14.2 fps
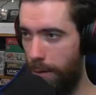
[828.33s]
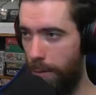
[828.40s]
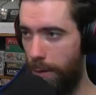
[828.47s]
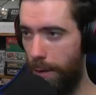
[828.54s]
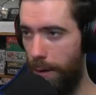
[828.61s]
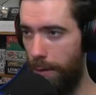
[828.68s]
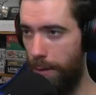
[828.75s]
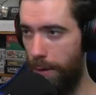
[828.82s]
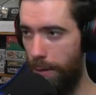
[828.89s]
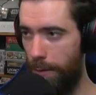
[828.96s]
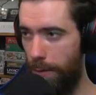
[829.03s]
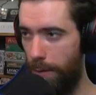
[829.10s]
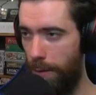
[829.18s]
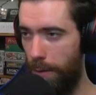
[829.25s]
Oh, there
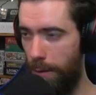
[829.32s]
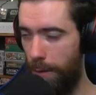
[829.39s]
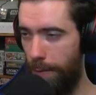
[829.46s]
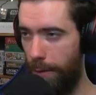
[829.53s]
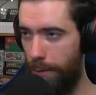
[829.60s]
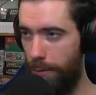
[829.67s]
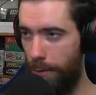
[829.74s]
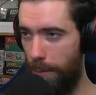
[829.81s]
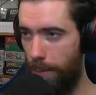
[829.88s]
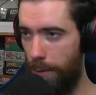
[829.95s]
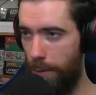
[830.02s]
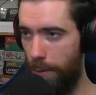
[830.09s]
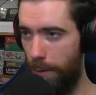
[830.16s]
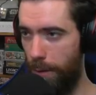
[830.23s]
is the Living
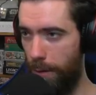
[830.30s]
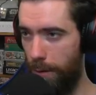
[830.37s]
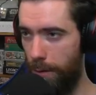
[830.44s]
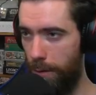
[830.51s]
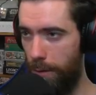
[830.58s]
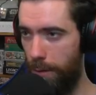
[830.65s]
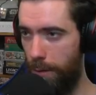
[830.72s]
Tribunal.